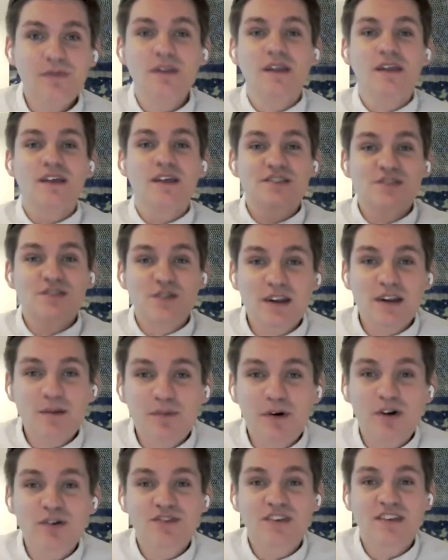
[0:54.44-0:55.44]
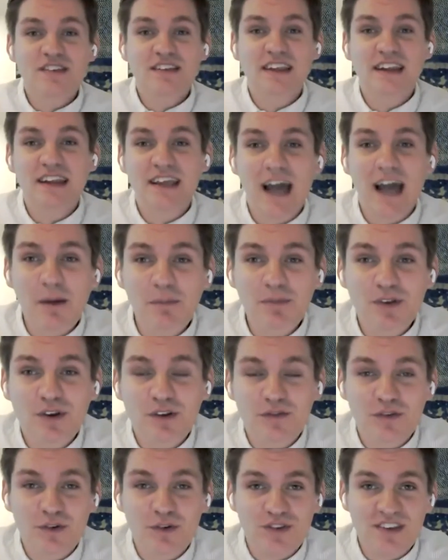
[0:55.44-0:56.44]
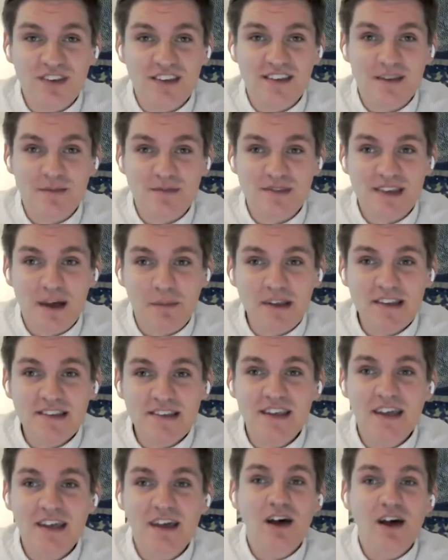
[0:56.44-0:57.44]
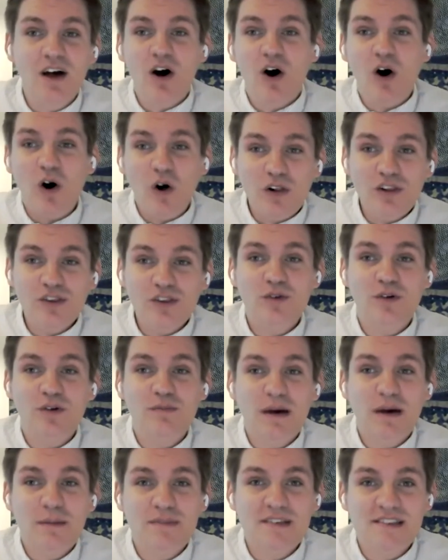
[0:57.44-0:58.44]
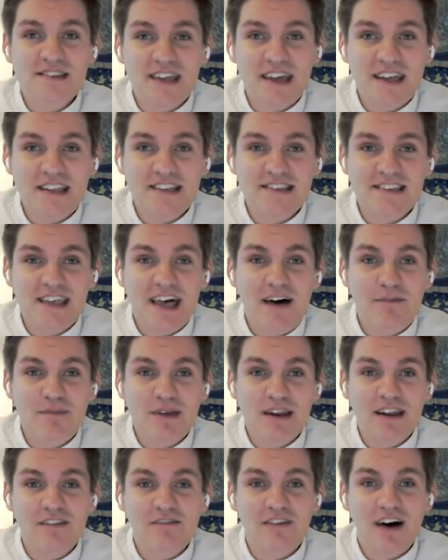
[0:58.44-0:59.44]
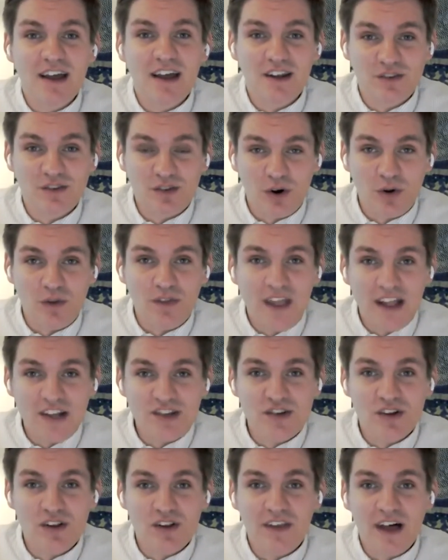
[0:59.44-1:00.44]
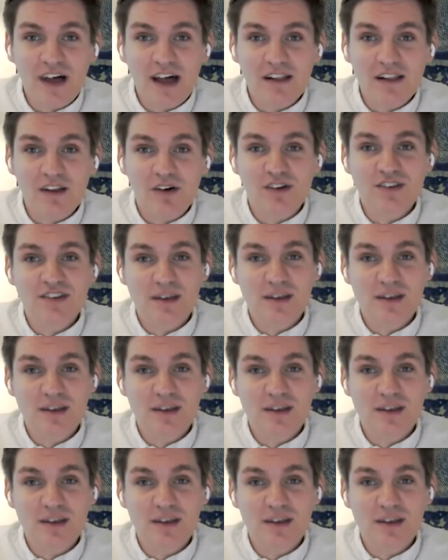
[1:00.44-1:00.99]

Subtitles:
So in the process leading up to the Food Systems Summit, all UN member states have been invited to hold national dialogues in